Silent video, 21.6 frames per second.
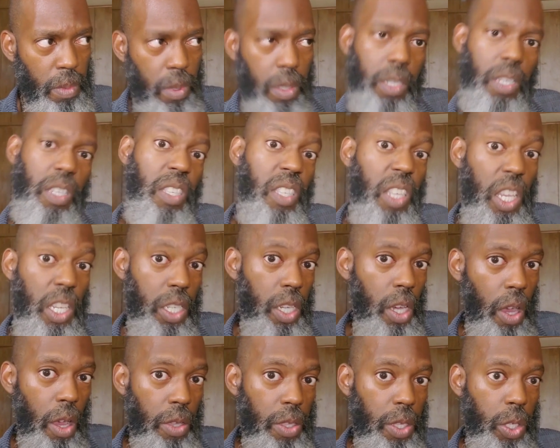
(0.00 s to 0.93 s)
She said
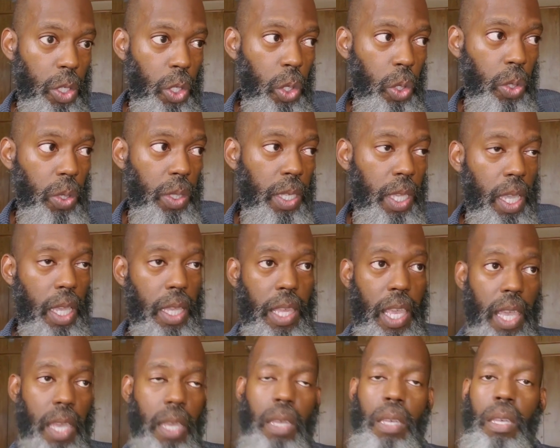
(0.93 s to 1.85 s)
she heard this dude say
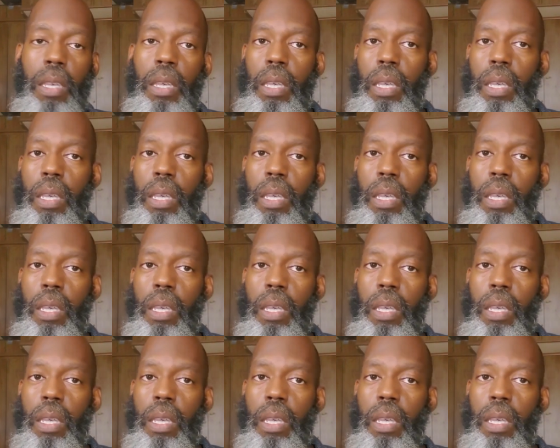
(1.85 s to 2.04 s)
that